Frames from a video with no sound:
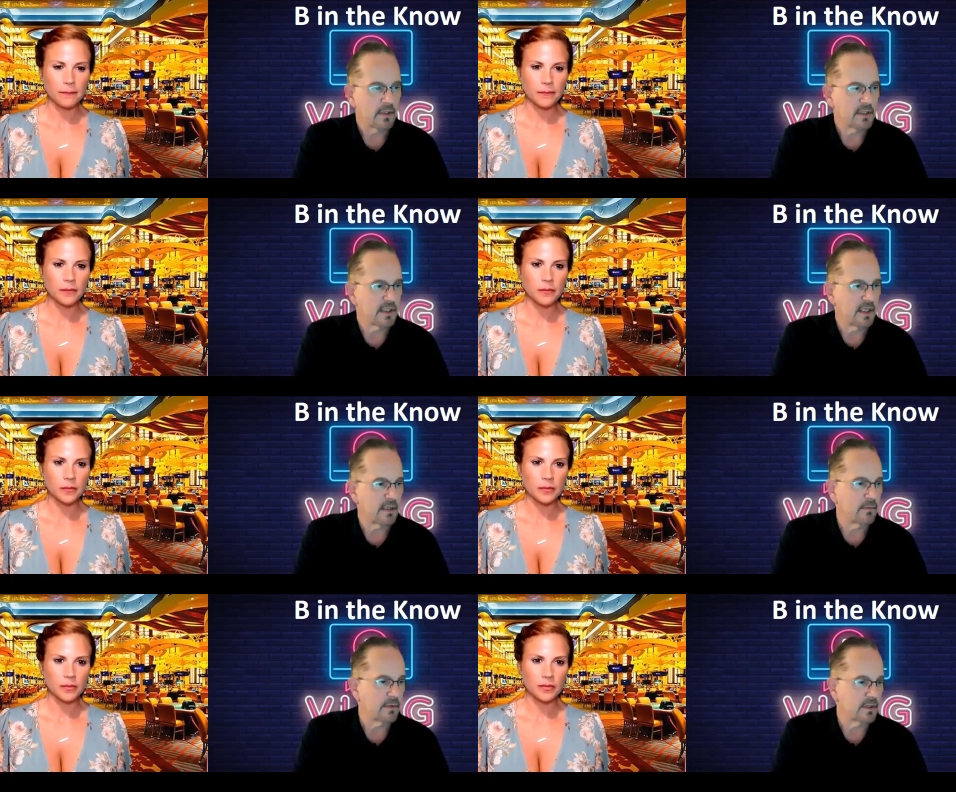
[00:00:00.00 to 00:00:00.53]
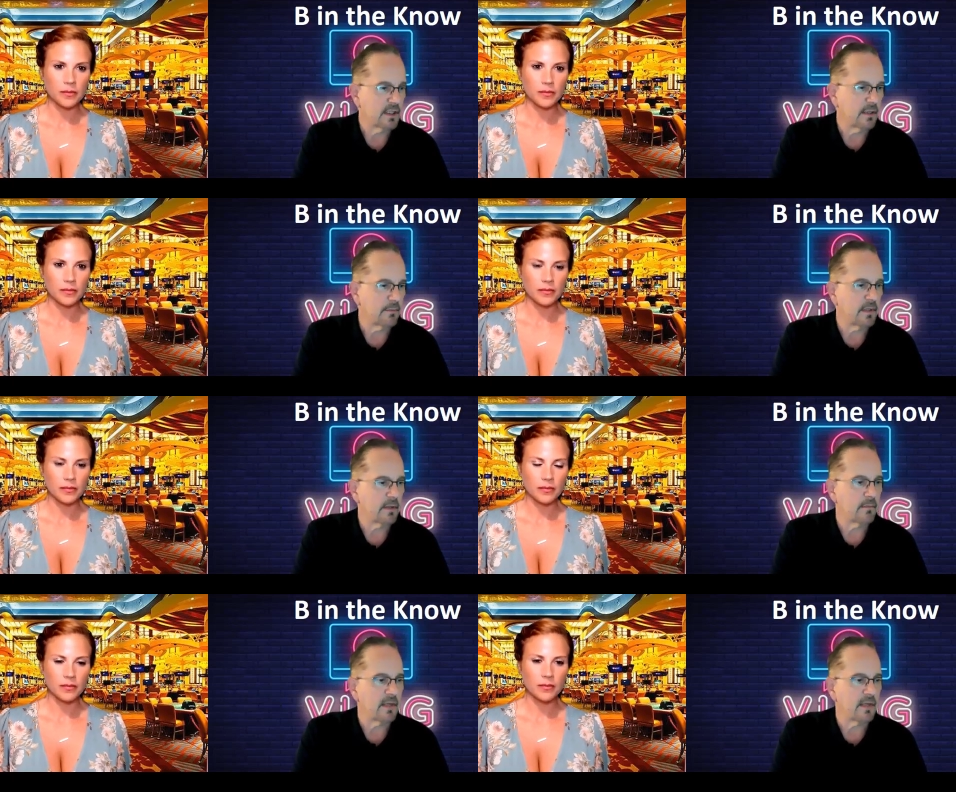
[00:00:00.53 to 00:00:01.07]
Speaker 1: but send
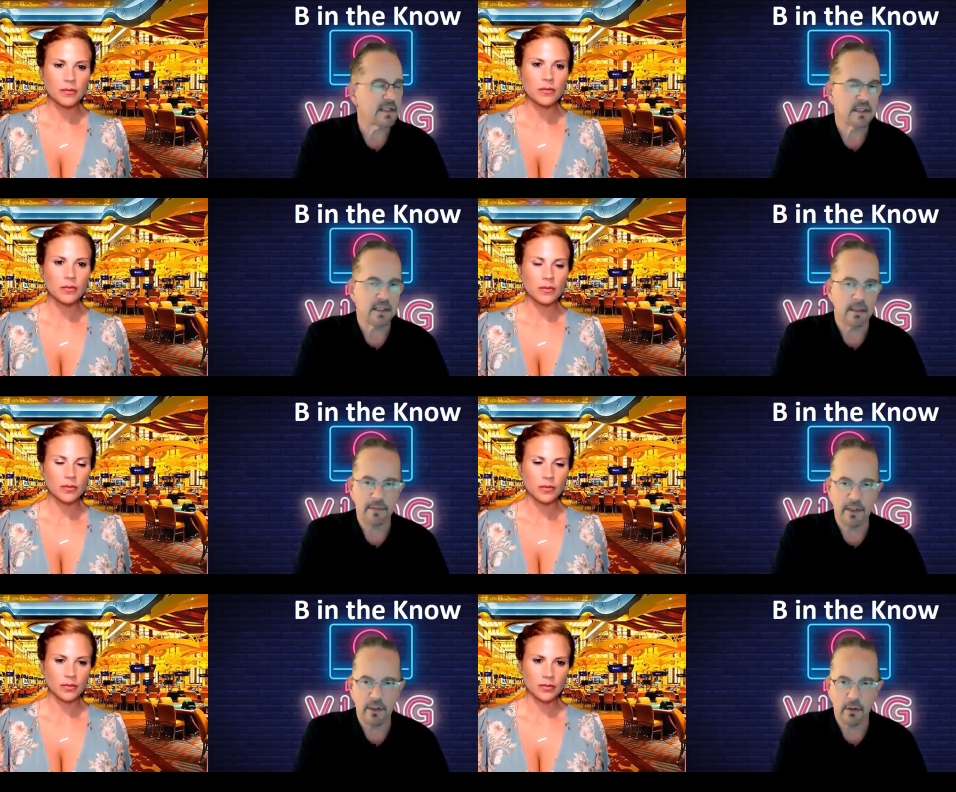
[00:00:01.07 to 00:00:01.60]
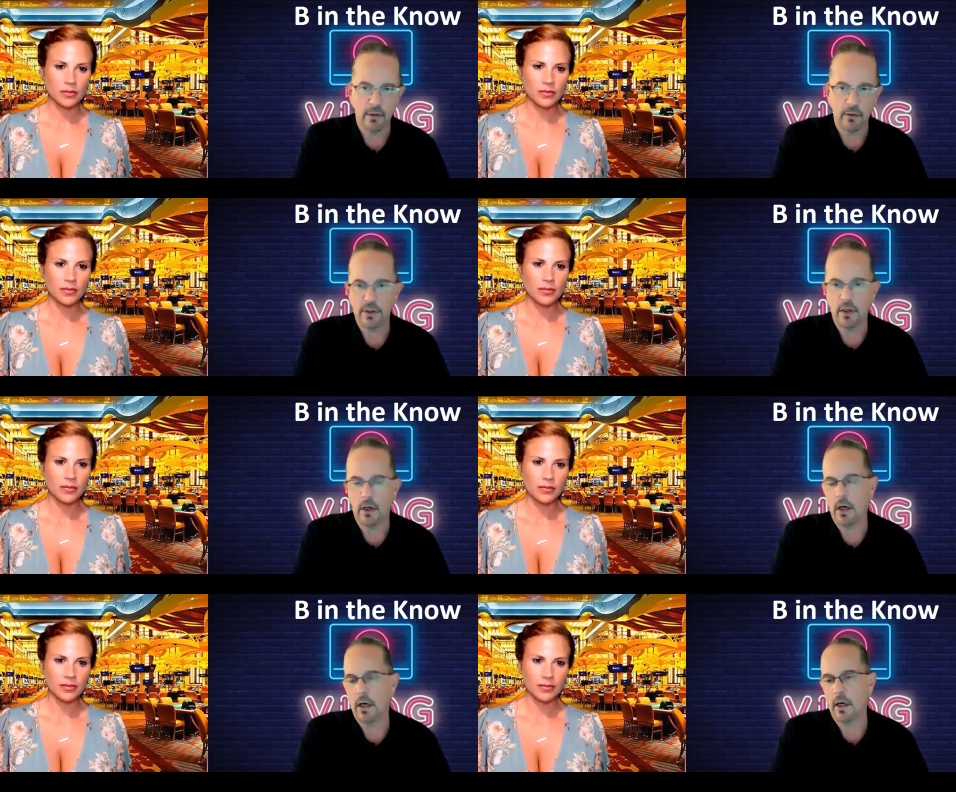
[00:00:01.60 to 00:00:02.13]
send me a message. Let me know
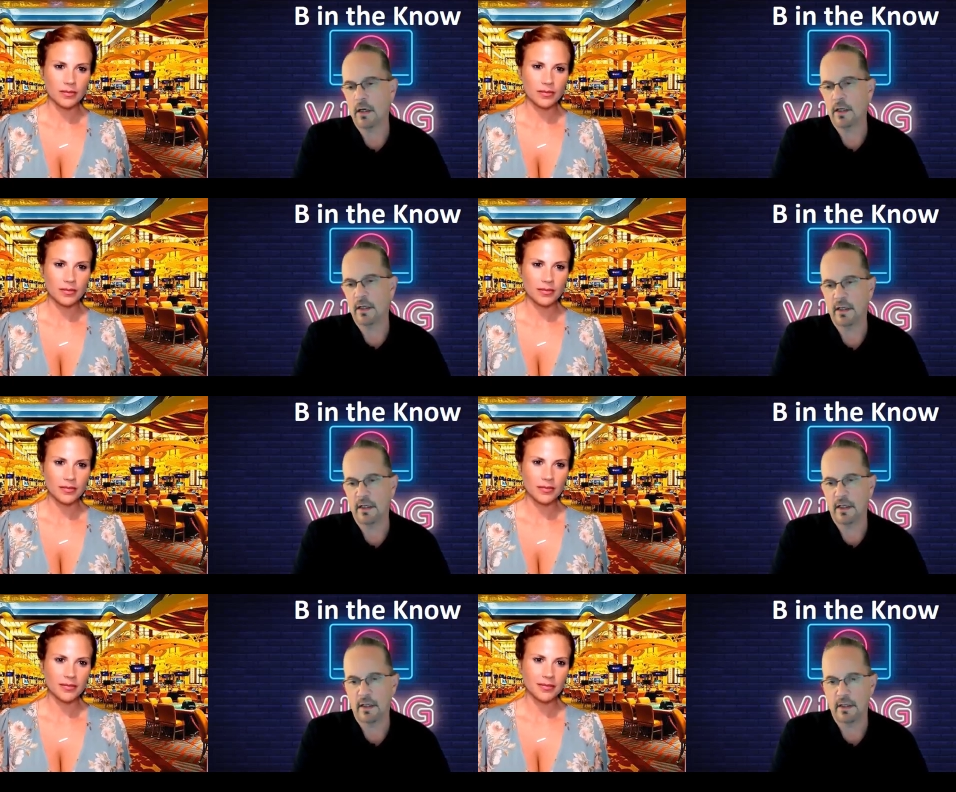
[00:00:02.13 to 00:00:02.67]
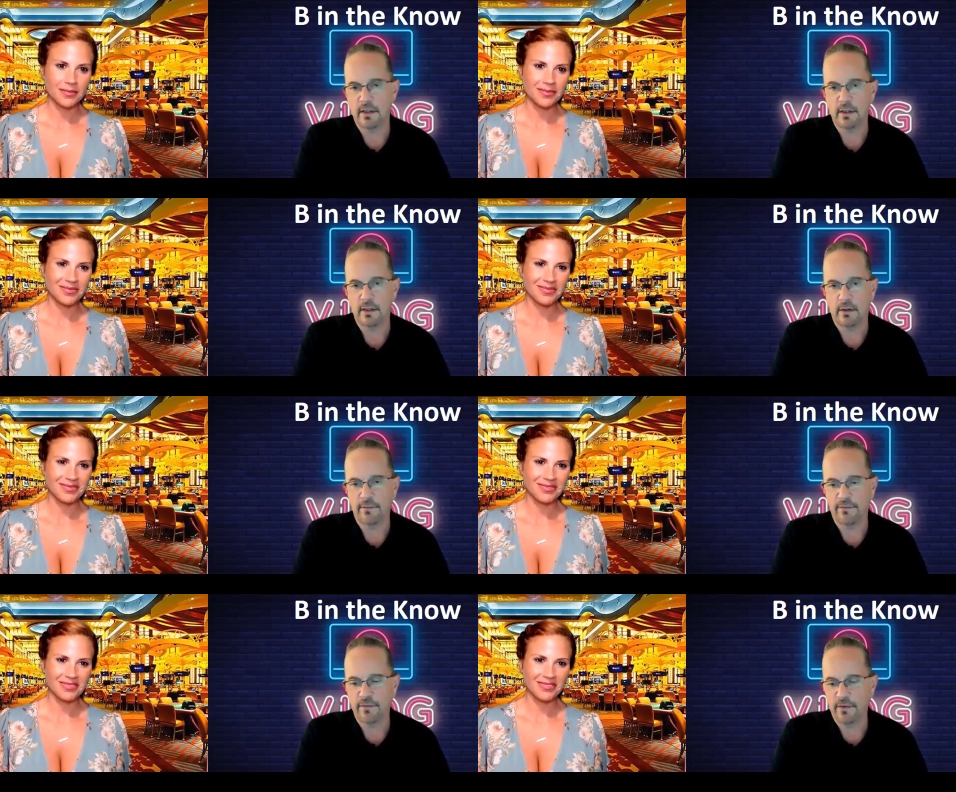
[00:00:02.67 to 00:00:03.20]
who you are, and uh,
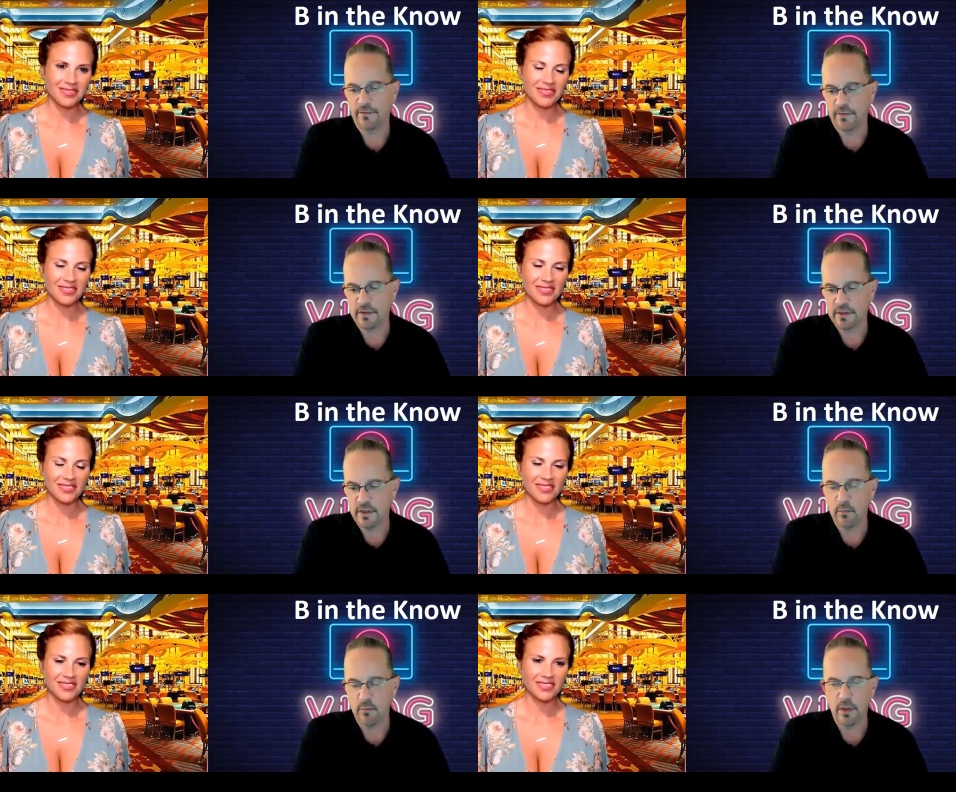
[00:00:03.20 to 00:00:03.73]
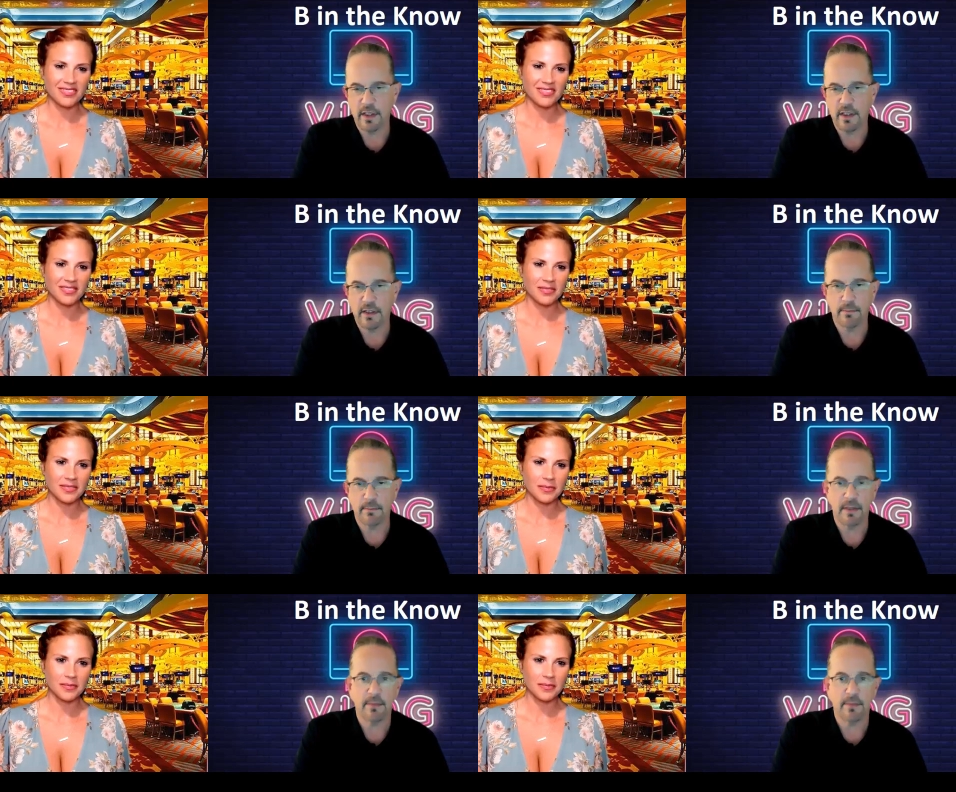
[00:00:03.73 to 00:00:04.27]
you know if, if there's some way the